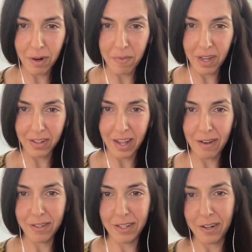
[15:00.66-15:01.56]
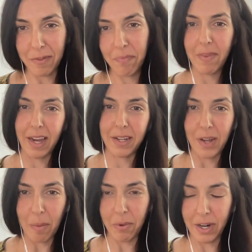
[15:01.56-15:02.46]
that allows, you know, ex
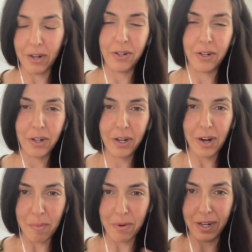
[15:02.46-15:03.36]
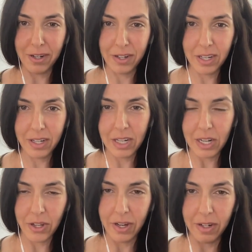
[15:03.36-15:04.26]
operators or current operators to
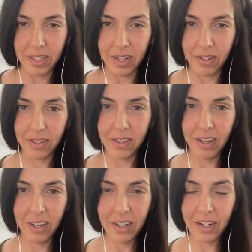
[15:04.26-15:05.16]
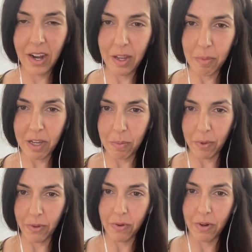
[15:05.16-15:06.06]
teach their skills to other
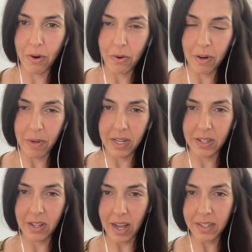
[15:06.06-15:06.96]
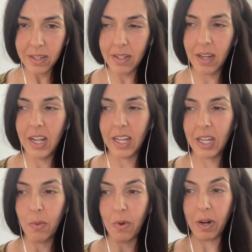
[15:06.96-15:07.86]
people through cohort based classes.
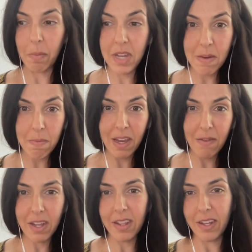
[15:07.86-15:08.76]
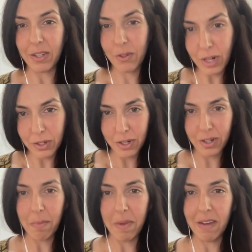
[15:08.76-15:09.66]
Like you want to be a maven, the instructors
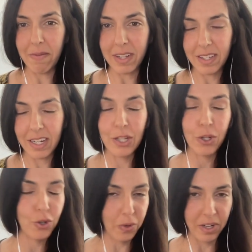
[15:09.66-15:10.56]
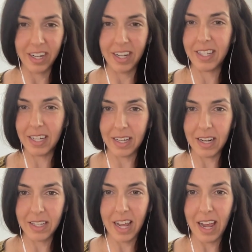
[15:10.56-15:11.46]
are mavens. It's short, it's easy
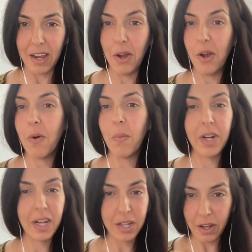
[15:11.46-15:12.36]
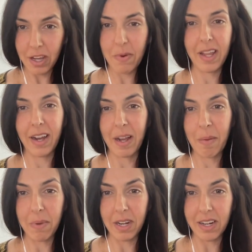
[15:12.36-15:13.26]
to say. When I tell you what that
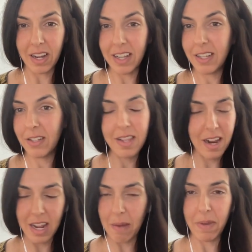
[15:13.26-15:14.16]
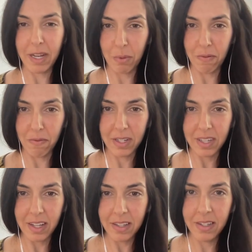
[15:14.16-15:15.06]
company does, that name makes perfect
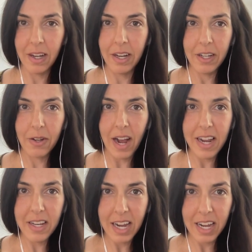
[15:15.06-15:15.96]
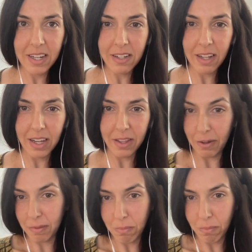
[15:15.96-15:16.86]
sense. So I tend to like
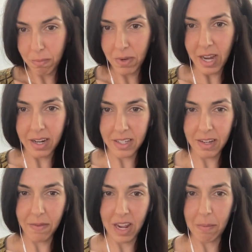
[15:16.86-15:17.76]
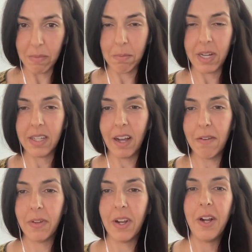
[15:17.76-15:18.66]
those kind of, of names
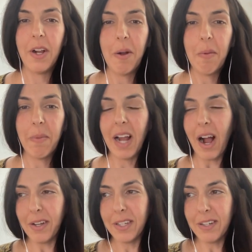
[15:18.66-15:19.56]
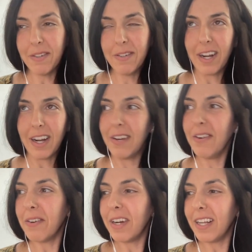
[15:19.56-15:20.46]
myself. But I also, I don't
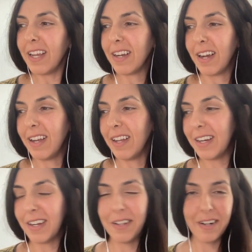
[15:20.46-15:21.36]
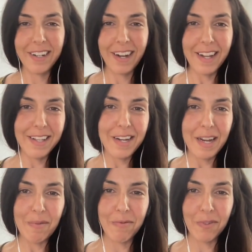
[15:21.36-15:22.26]
know, I like I like other kinds of
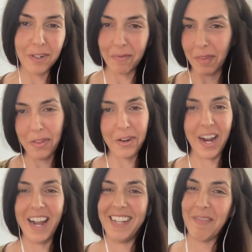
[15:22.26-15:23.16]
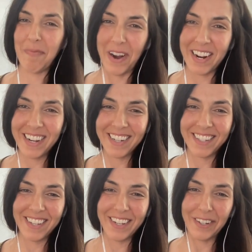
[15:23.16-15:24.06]
names for other kinds of
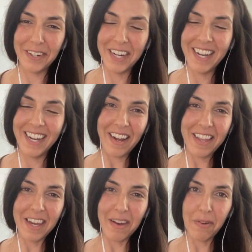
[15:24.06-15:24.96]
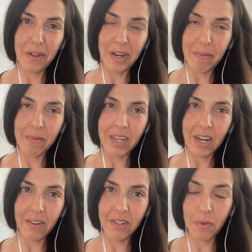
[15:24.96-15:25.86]
products too. I think it really comes
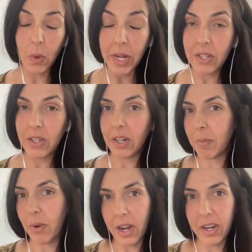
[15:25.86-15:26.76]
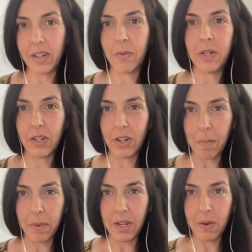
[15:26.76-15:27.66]
down to what is your product, what is your
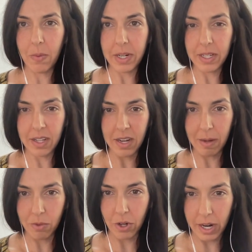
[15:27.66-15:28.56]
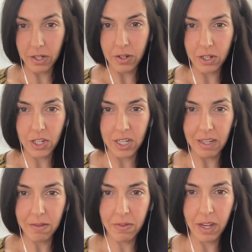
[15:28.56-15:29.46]
company, what is the name trying to
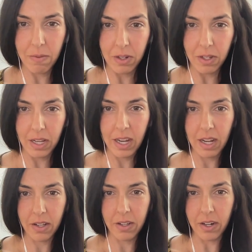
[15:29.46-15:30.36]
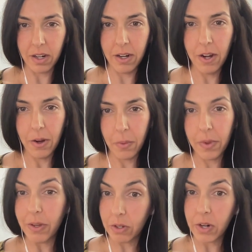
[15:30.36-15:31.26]
achieve, and really getting clear
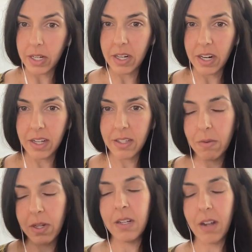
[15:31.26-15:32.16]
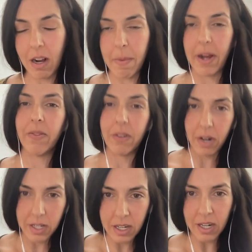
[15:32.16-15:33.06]
with those criteria. So we can talk about the
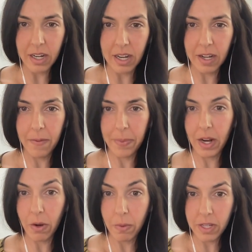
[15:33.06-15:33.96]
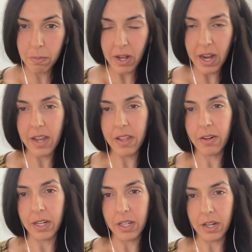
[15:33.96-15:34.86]
criteria that always apply, the
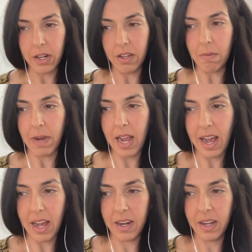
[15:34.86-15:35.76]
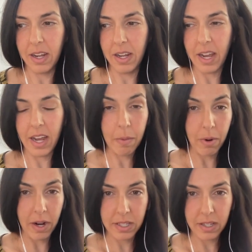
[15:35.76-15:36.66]
criteria you might add, and a
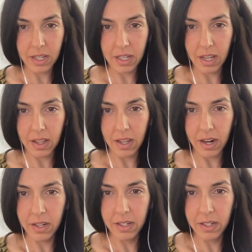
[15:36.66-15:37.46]
process to get there.